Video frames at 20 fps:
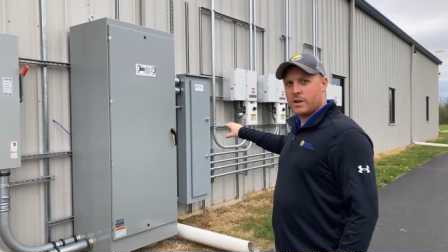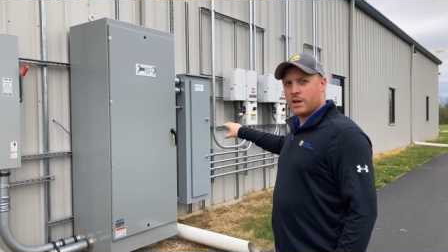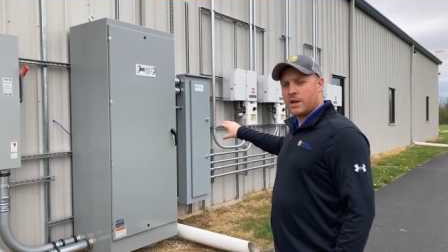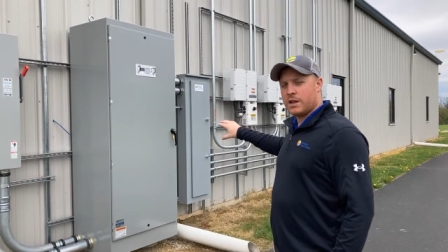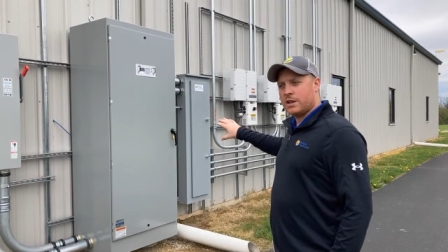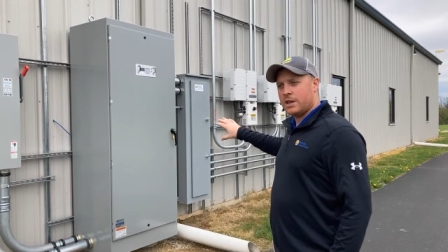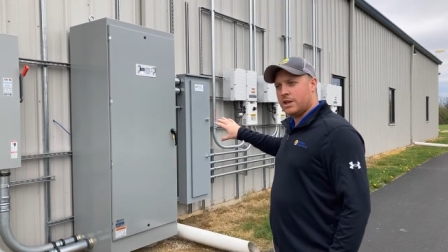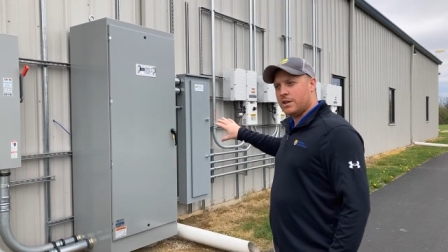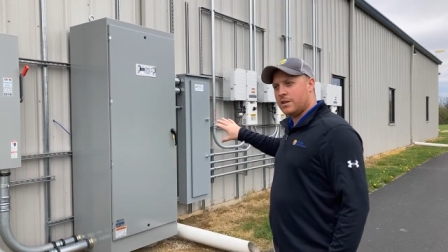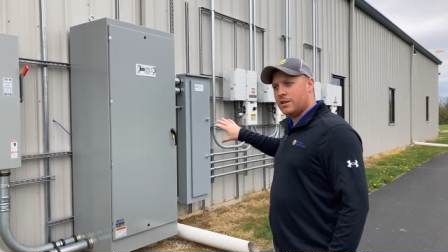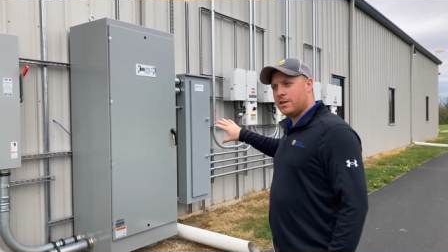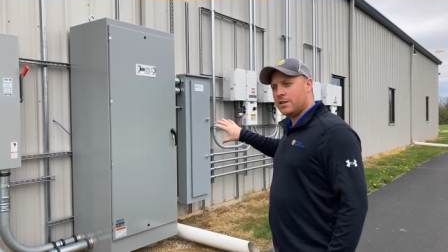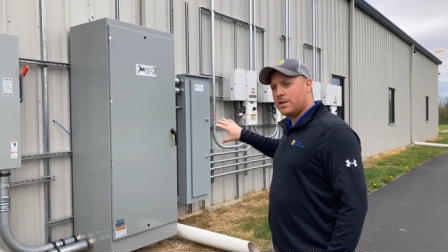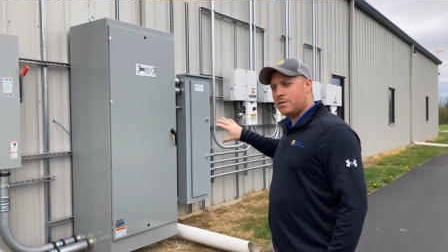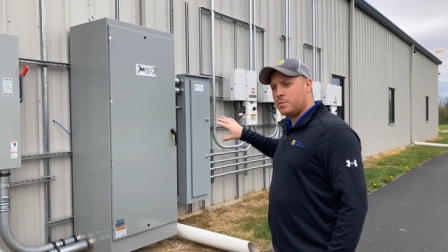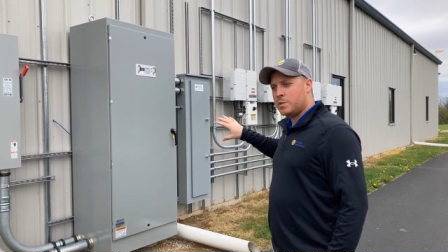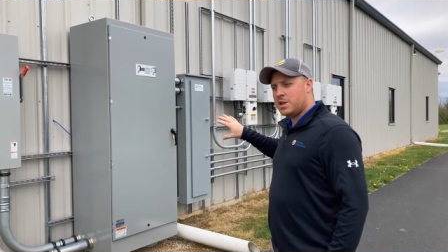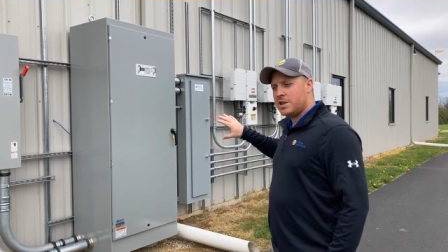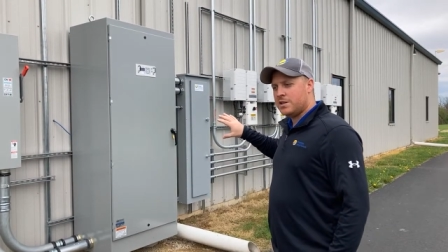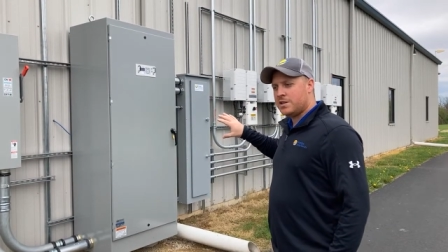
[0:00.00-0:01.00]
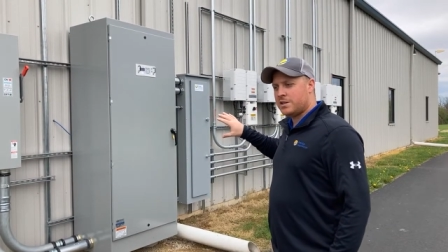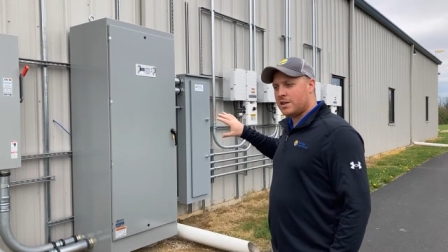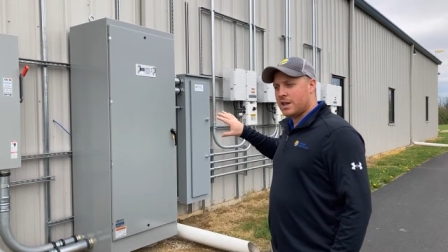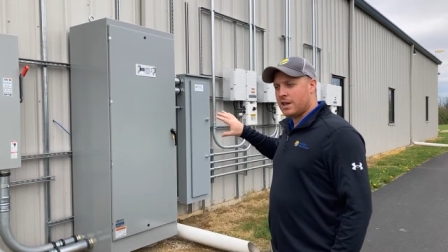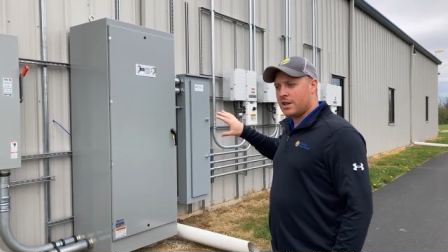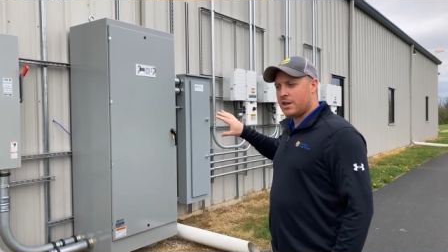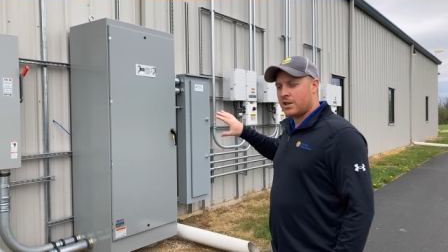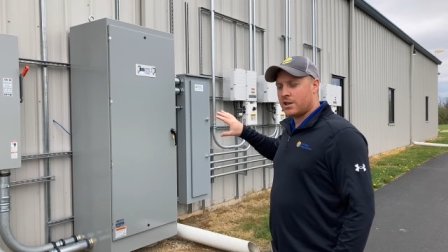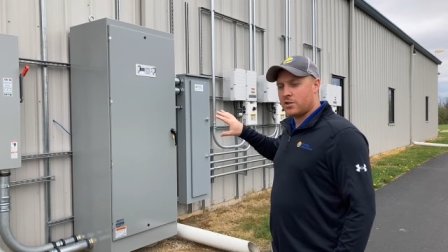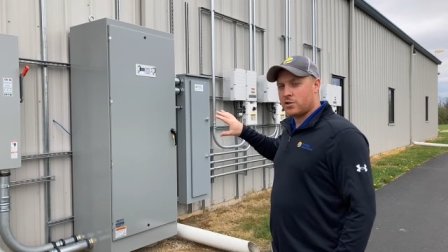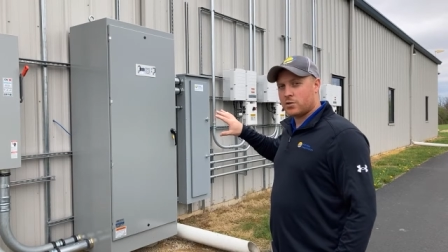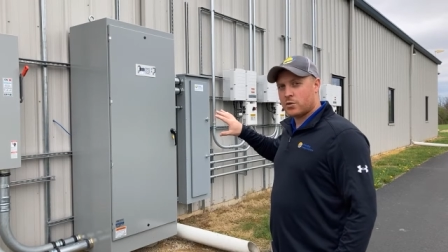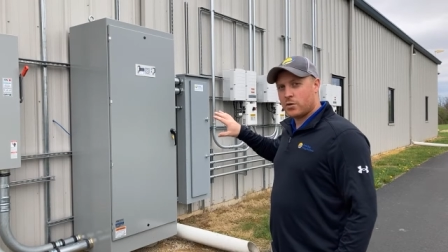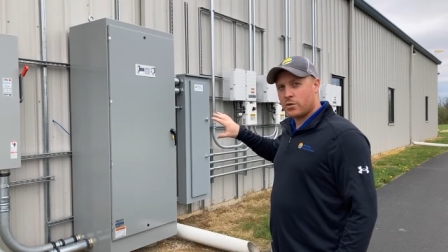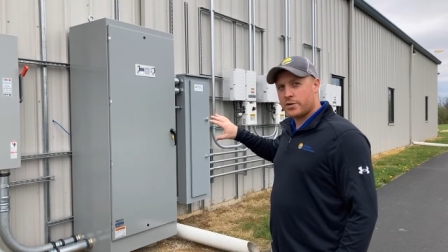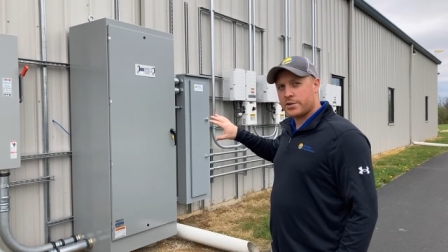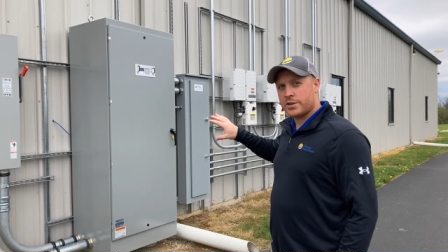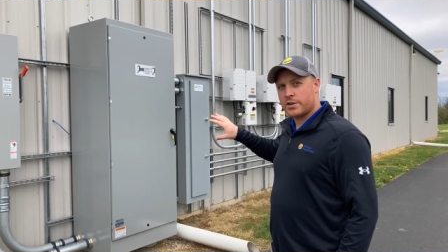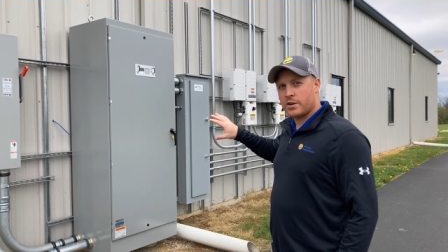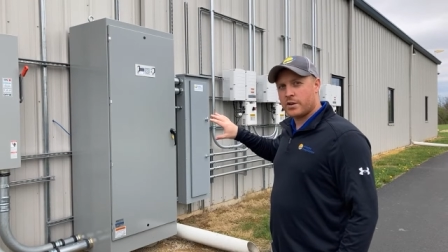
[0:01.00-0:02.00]
and then the piece that it
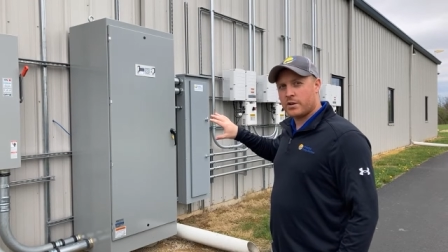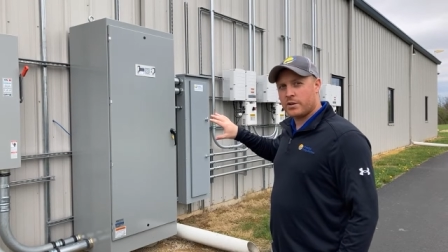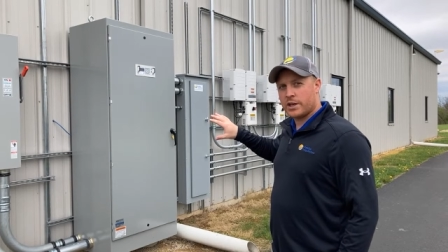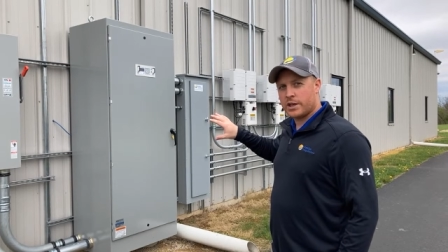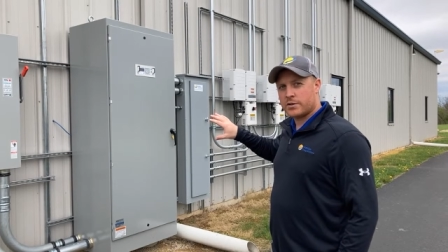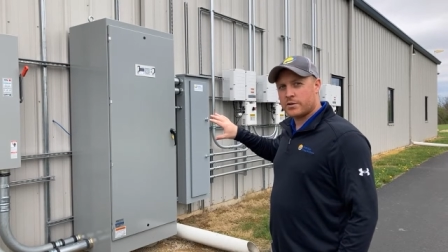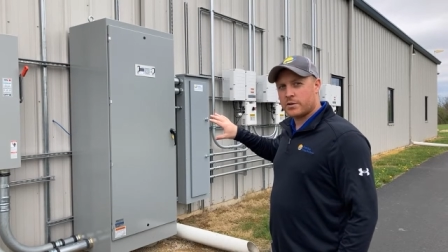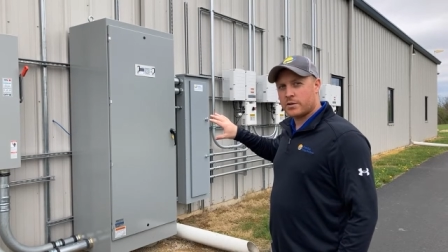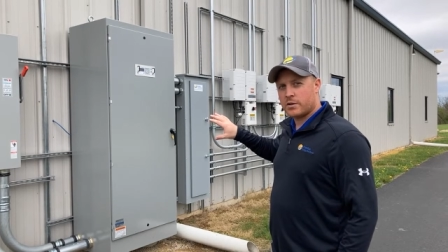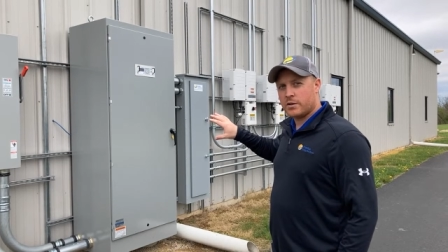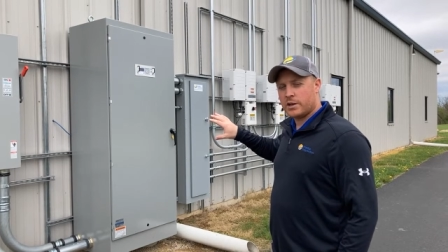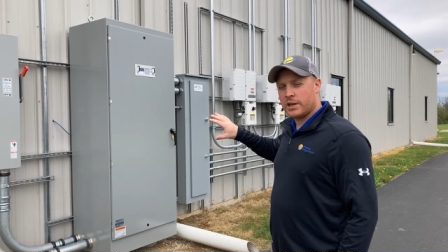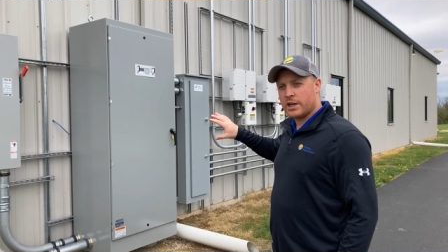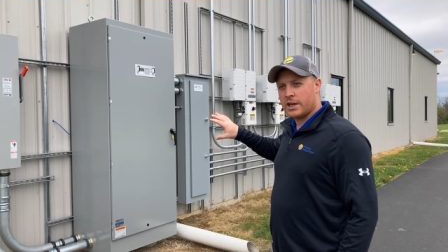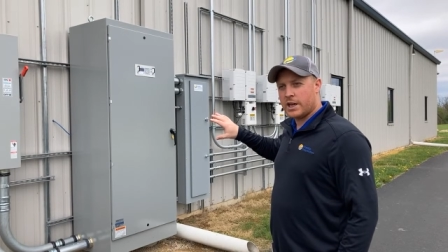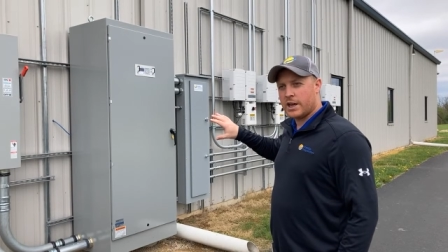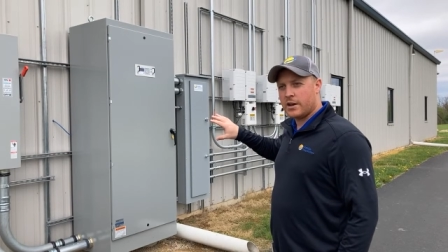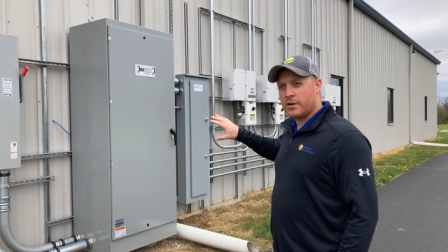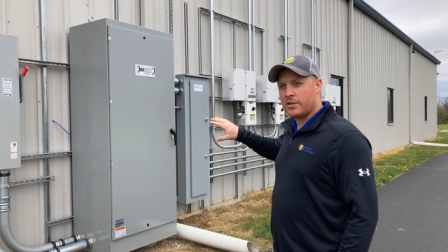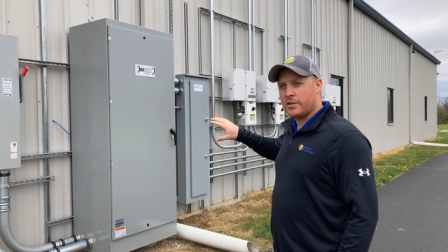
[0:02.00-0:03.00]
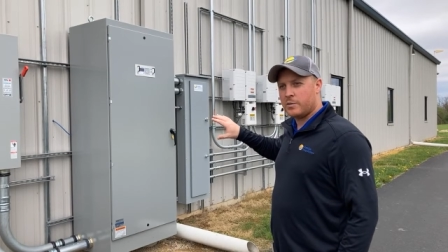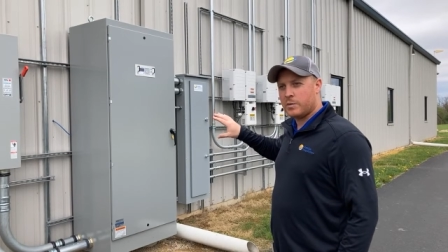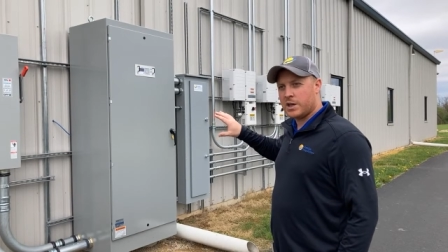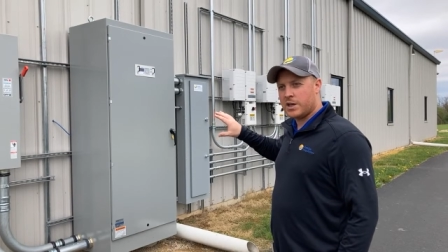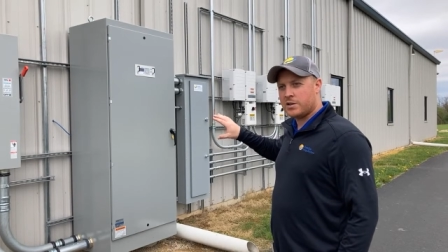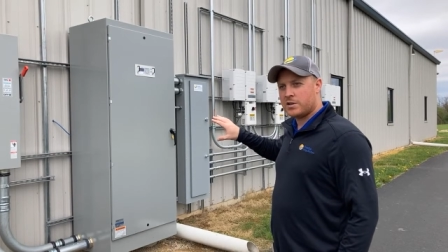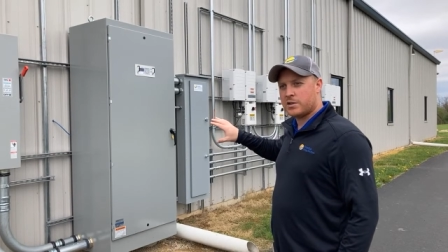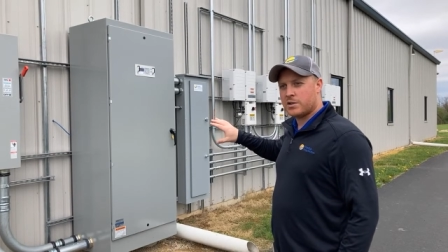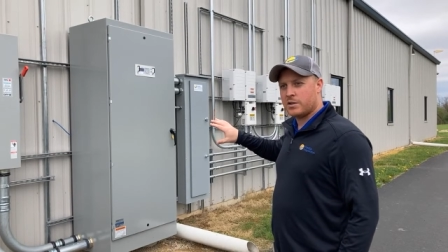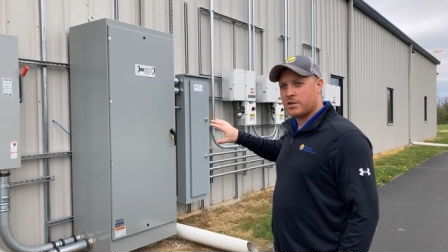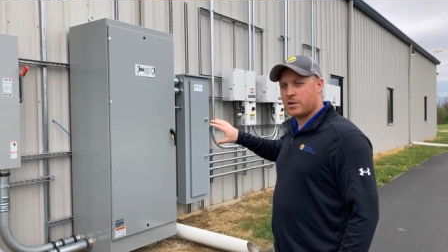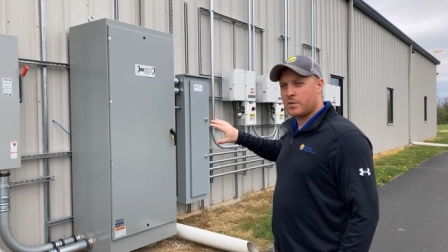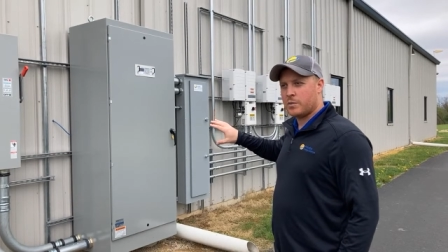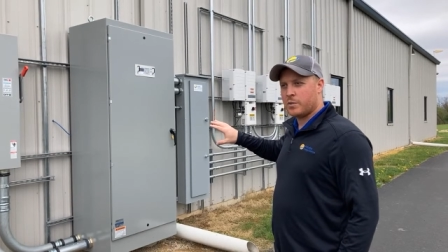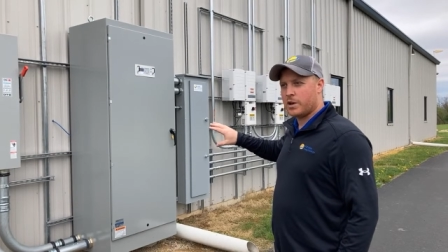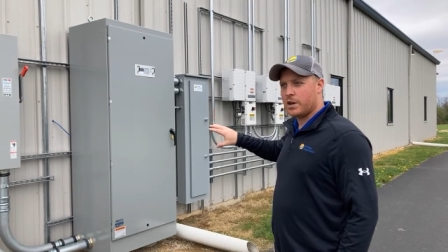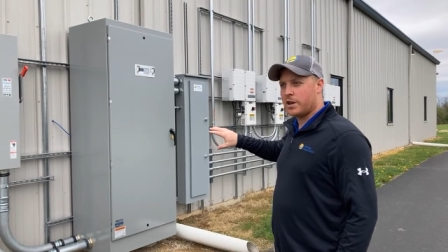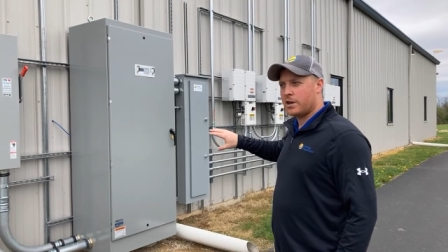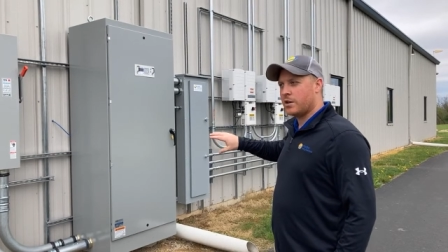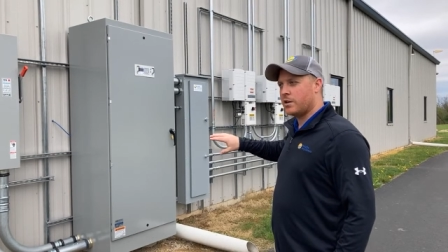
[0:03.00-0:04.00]
controls in our electrical layout, the main circuit
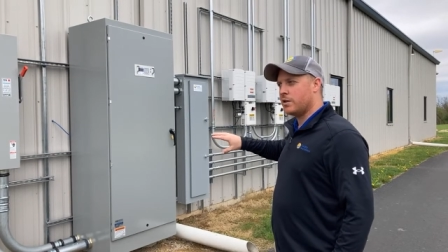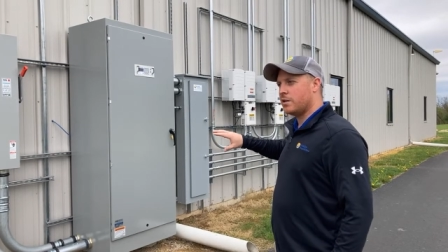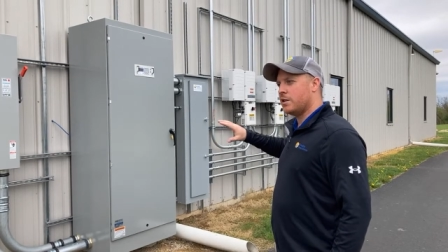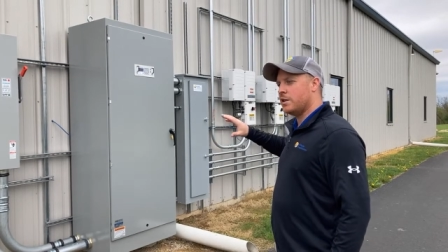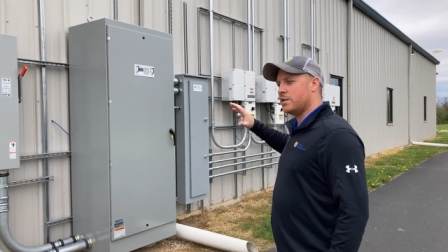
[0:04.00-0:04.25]
breaker,